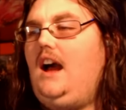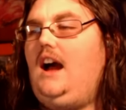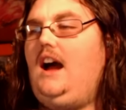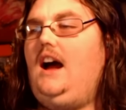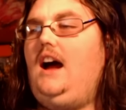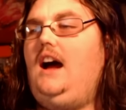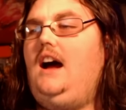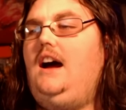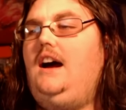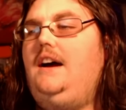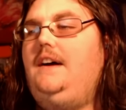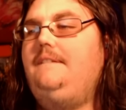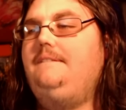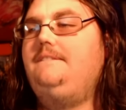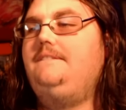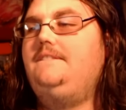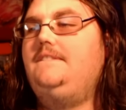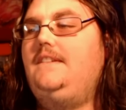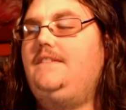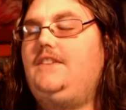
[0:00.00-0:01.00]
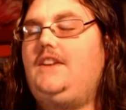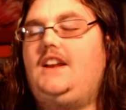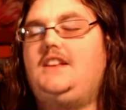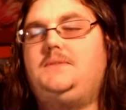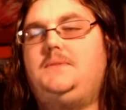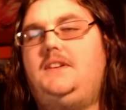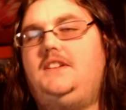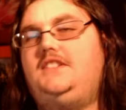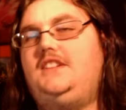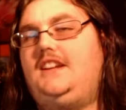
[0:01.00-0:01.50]
If you
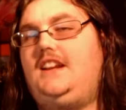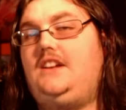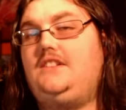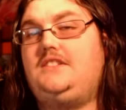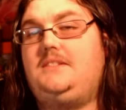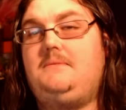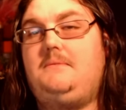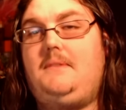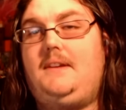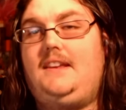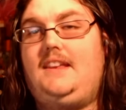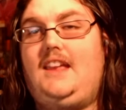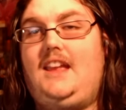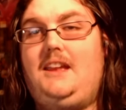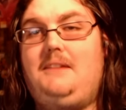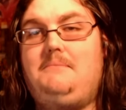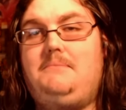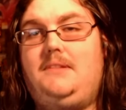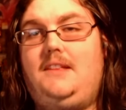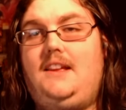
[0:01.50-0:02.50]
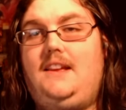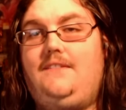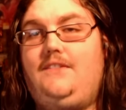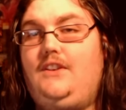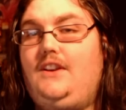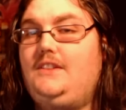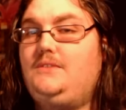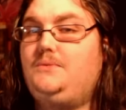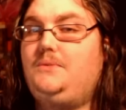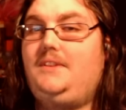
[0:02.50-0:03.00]
guys want to check out some of my gameplay, if
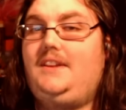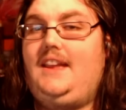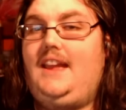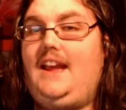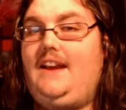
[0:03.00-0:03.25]
you guys really